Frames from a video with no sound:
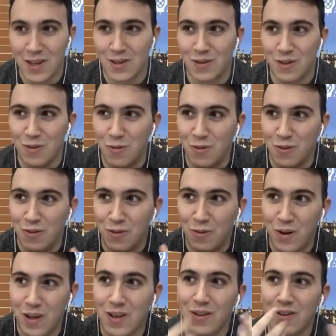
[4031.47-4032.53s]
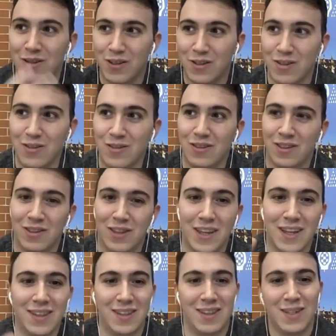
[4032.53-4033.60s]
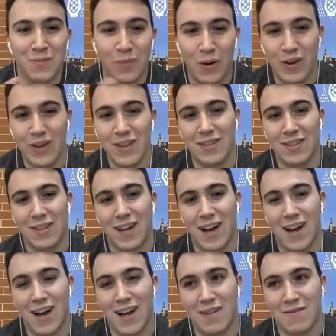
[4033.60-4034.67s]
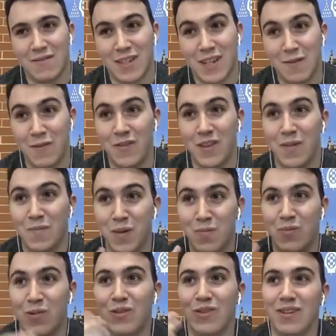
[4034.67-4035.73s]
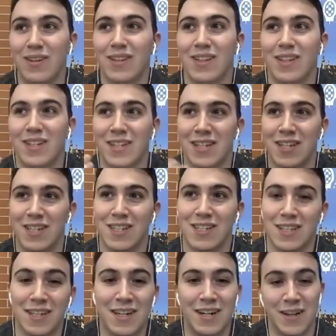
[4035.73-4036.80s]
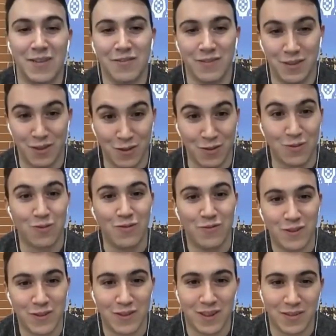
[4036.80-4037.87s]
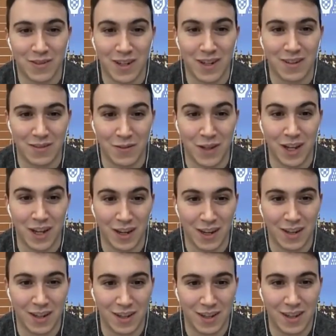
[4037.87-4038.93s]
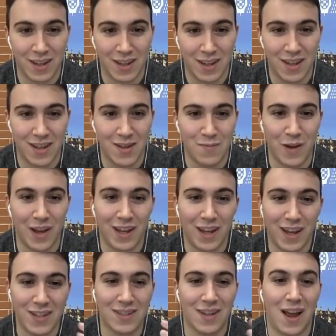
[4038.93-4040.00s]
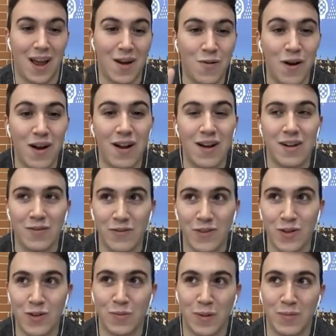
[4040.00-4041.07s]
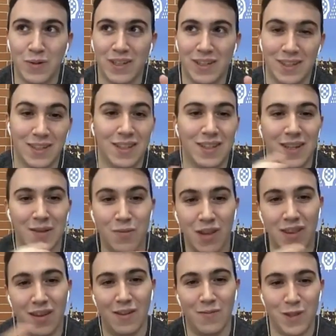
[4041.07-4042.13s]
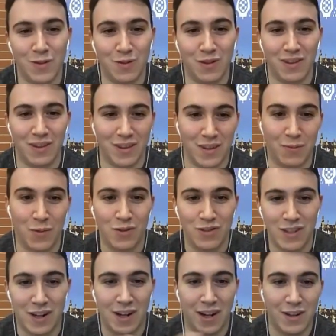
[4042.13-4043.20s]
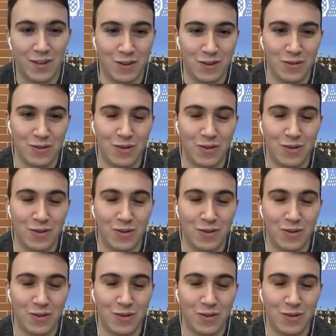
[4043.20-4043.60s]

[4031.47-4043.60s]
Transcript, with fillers: So we also take this point. Some of the people is just learning ROS2 from the very beginning. In my case, I'm one of those people that is in the middle between the both generations.